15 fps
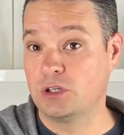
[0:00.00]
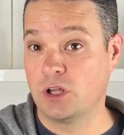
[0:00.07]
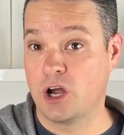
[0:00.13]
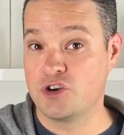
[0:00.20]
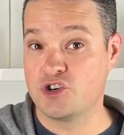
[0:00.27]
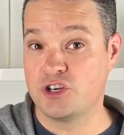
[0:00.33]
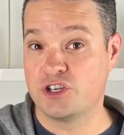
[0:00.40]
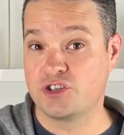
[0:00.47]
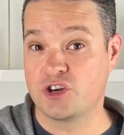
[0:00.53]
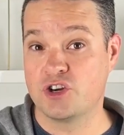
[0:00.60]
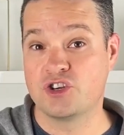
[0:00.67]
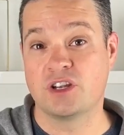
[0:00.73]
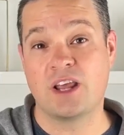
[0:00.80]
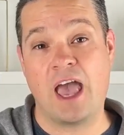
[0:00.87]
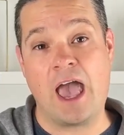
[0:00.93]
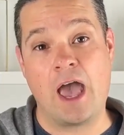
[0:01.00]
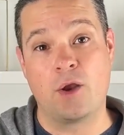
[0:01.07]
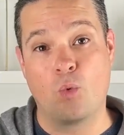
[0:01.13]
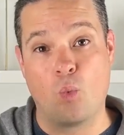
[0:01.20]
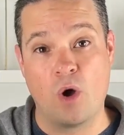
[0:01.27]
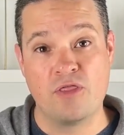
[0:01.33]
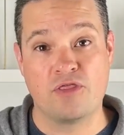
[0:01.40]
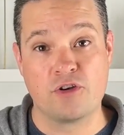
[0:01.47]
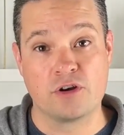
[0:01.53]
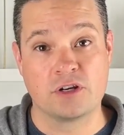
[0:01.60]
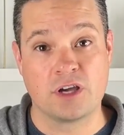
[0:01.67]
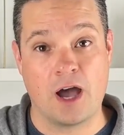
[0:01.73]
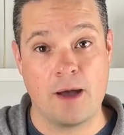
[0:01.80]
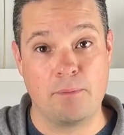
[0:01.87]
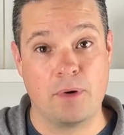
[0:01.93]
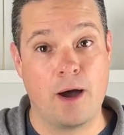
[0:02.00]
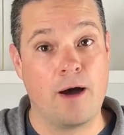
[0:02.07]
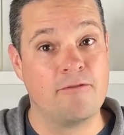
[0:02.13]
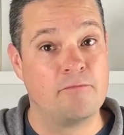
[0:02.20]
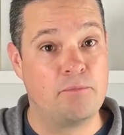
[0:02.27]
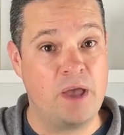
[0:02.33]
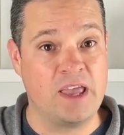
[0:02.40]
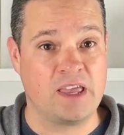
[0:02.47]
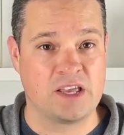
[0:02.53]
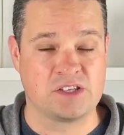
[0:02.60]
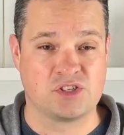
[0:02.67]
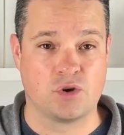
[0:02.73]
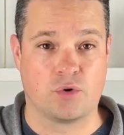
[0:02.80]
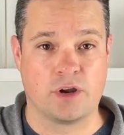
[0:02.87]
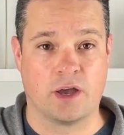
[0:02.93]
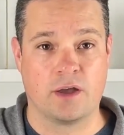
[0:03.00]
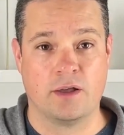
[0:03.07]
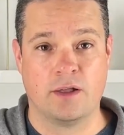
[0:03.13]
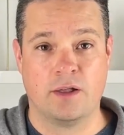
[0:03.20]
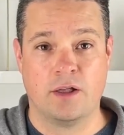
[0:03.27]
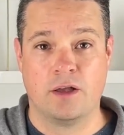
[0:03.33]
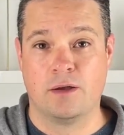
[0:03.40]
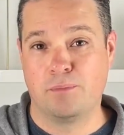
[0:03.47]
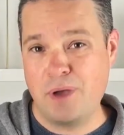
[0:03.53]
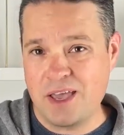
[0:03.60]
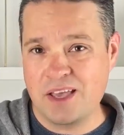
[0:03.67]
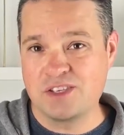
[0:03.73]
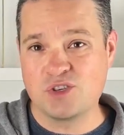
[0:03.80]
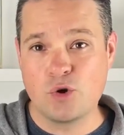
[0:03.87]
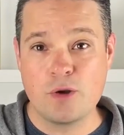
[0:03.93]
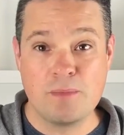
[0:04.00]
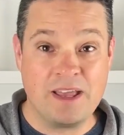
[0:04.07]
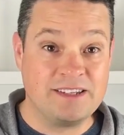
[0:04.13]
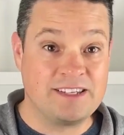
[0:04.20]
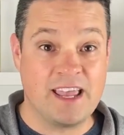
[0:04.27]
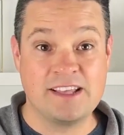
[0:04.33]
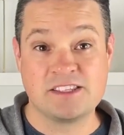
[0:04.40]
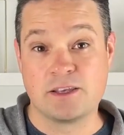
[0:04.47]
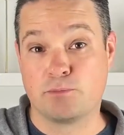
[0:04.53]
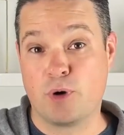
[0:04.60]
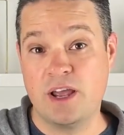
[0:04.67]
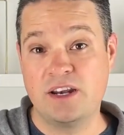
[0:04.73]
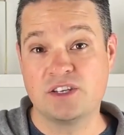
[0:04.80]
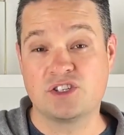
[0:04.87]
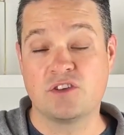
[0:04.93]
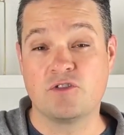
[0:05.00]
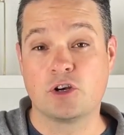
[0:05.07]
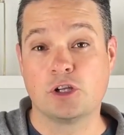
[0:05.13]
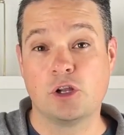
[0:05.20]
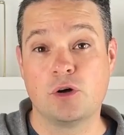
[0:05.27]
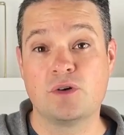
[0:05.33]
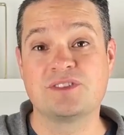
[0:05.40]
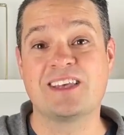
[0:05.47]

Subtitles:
laundry detergent and 1/3 cup of baking soda. Baking soda maintains the brightness of your clothes